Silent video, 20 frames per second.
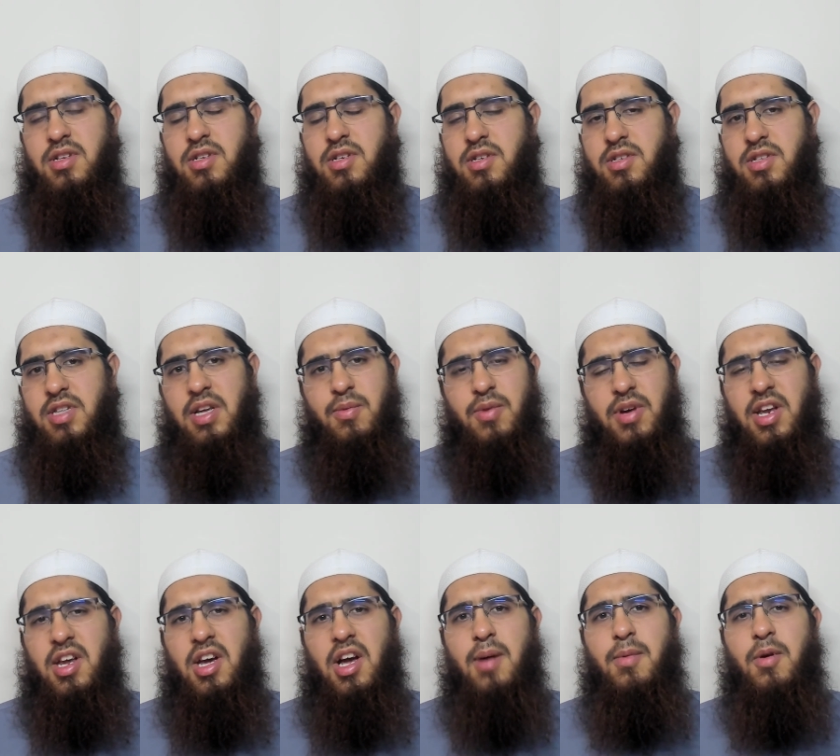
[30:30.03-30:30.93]

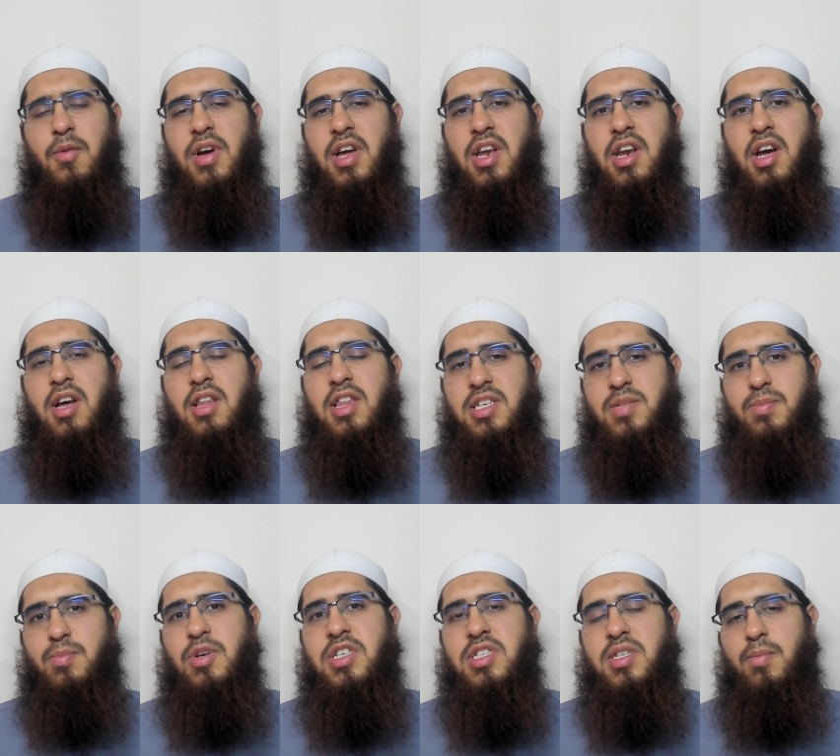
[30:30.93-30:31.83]

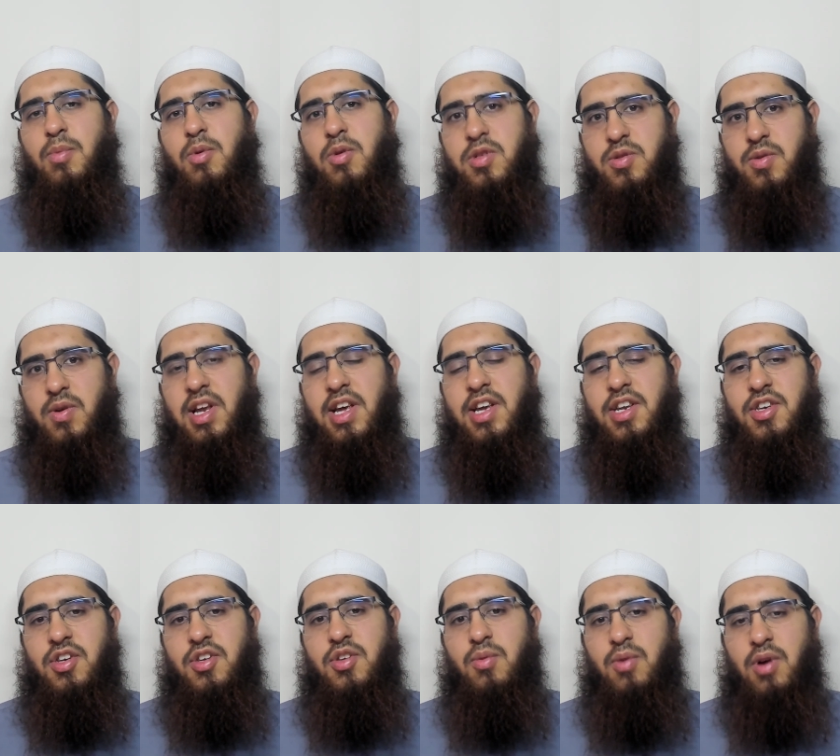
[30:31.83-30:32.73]
There's principles
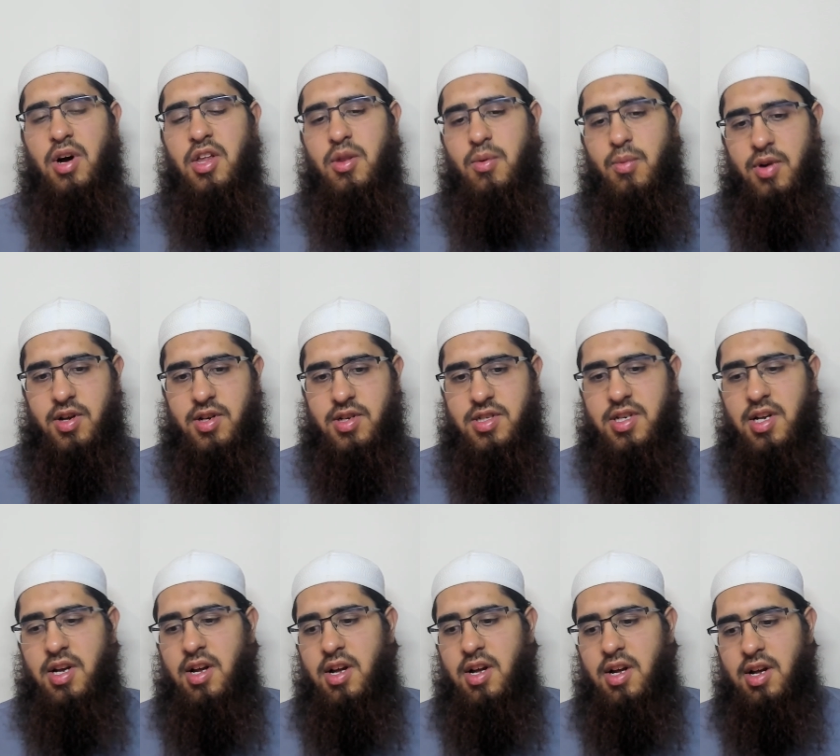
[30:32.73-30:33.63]
related to other
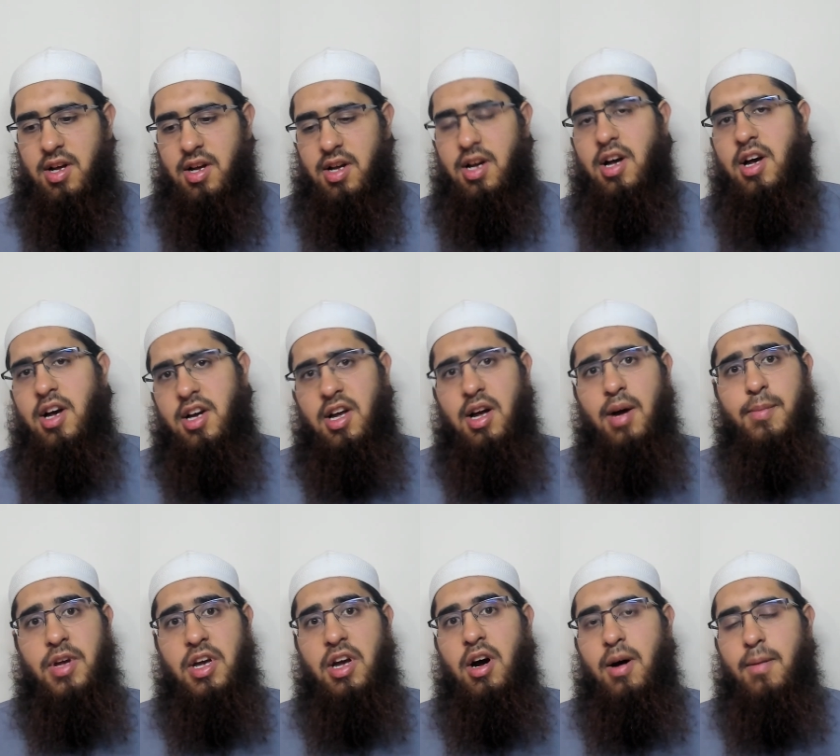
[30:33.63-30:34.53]
words
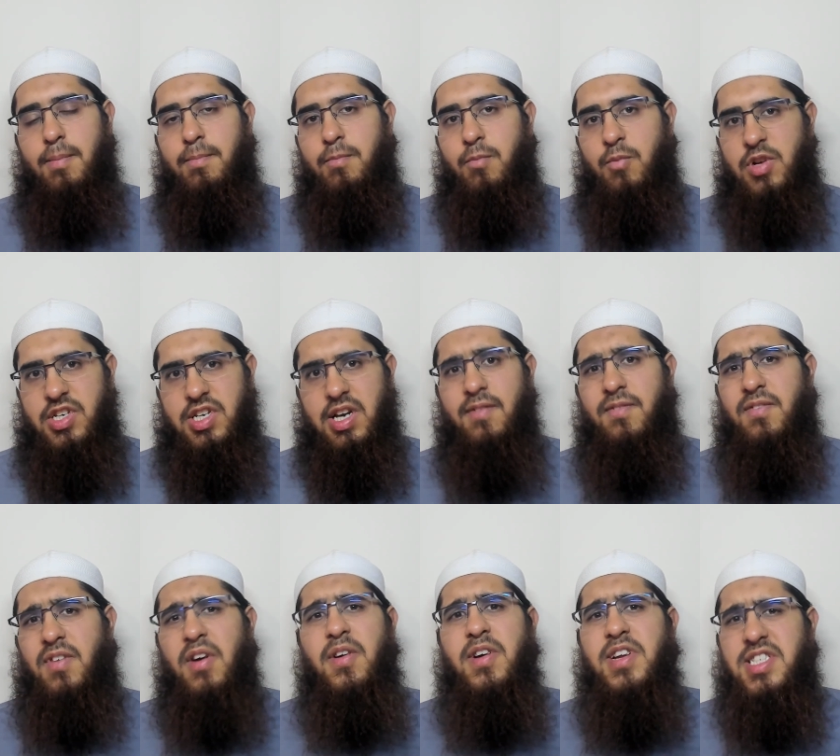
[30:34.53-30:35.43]
coming up which
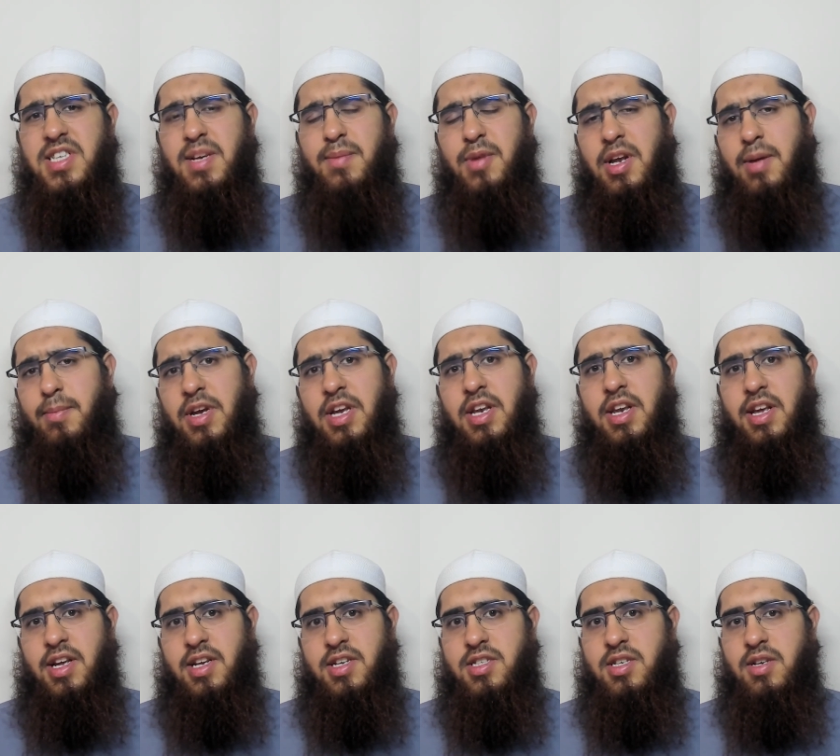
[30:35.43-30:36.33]
have very similar
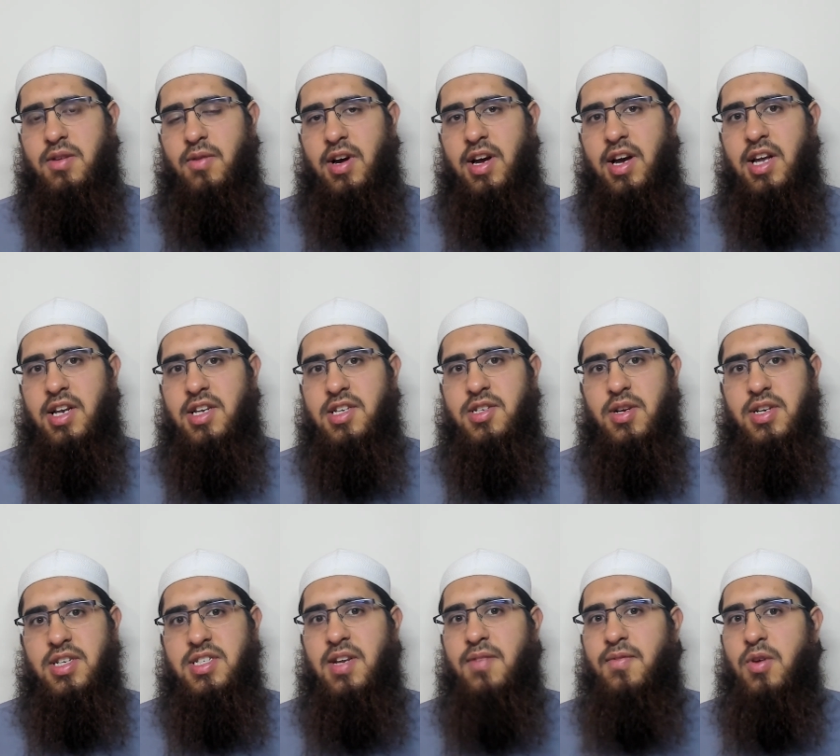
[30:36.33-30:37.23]
meanings, right? And so
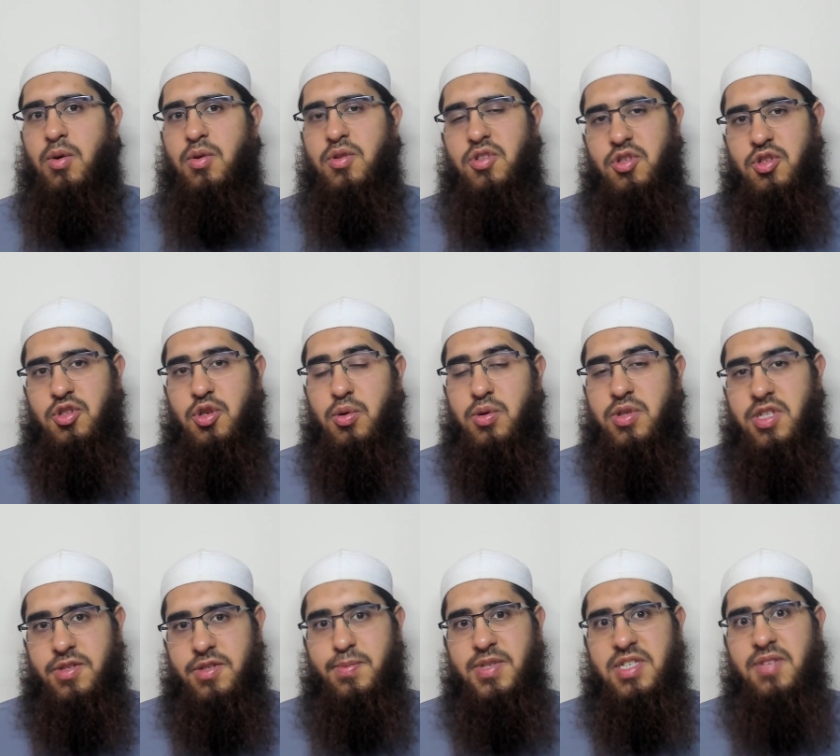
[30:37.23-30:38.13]
it's difficult to
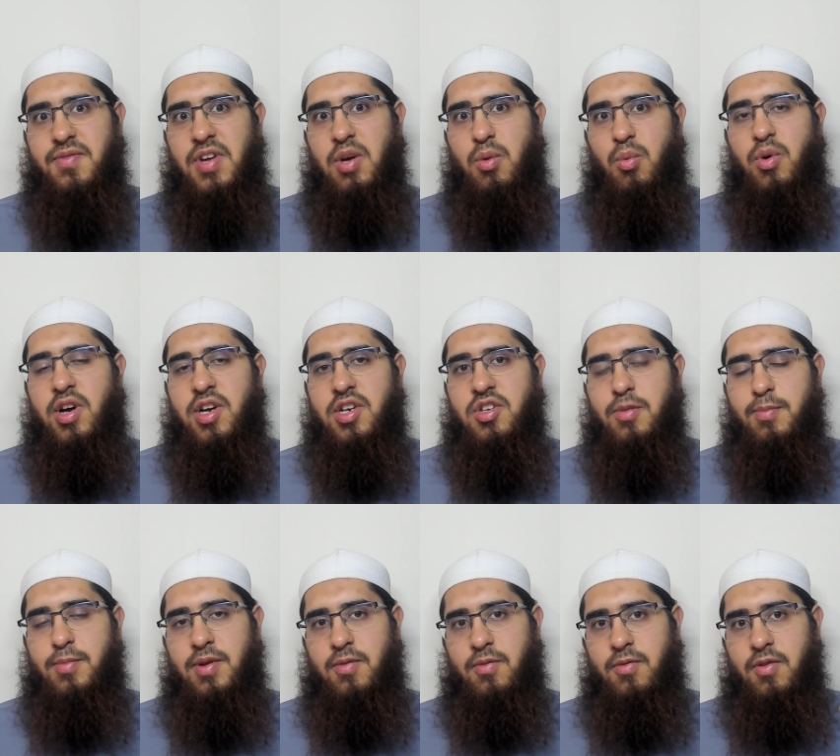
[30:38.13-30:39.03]
choose a specific word
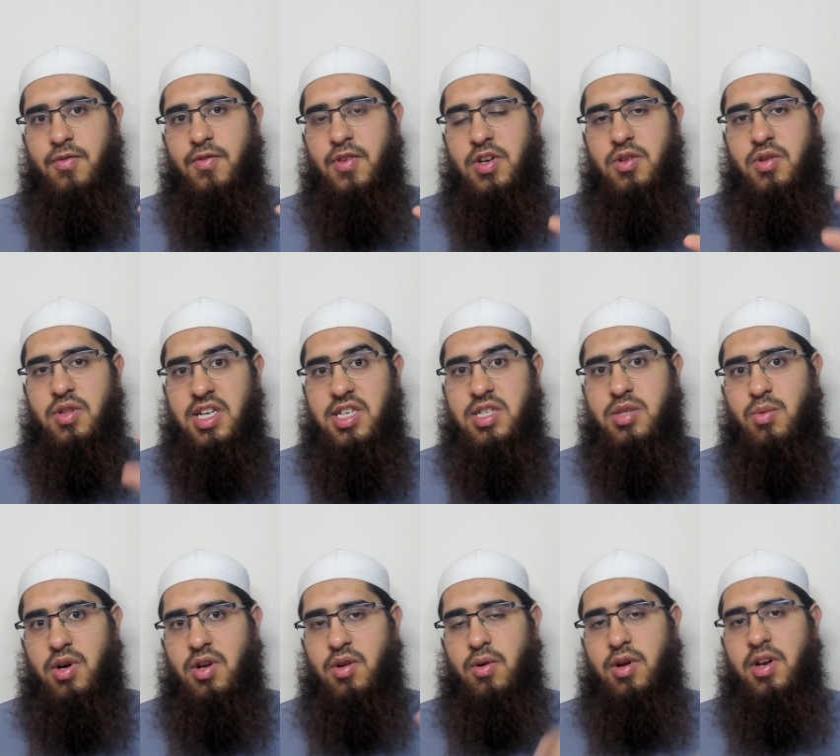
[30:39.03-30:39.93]
to refer to
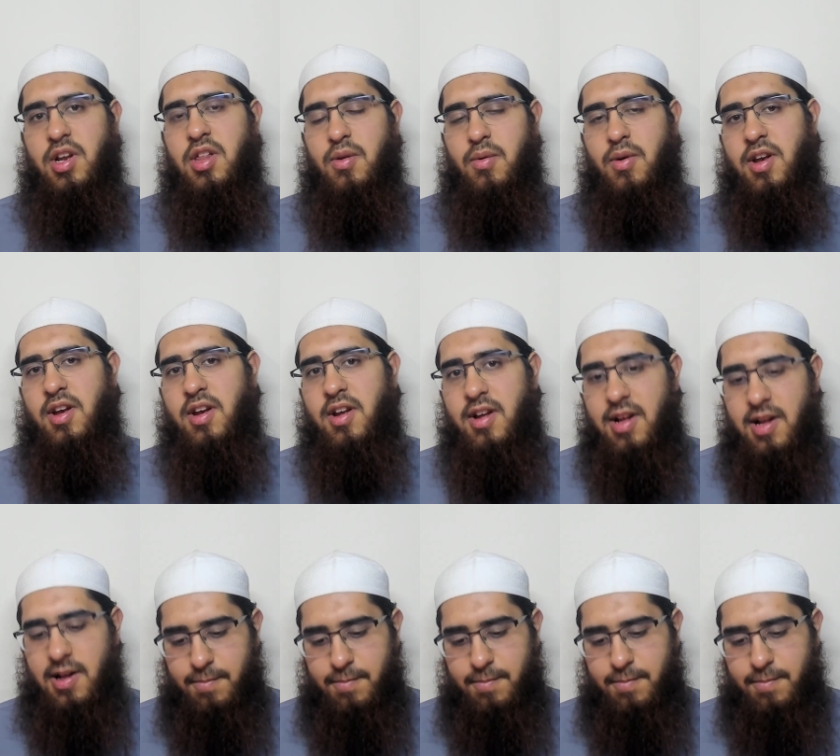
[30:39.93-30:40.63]
this one or another one.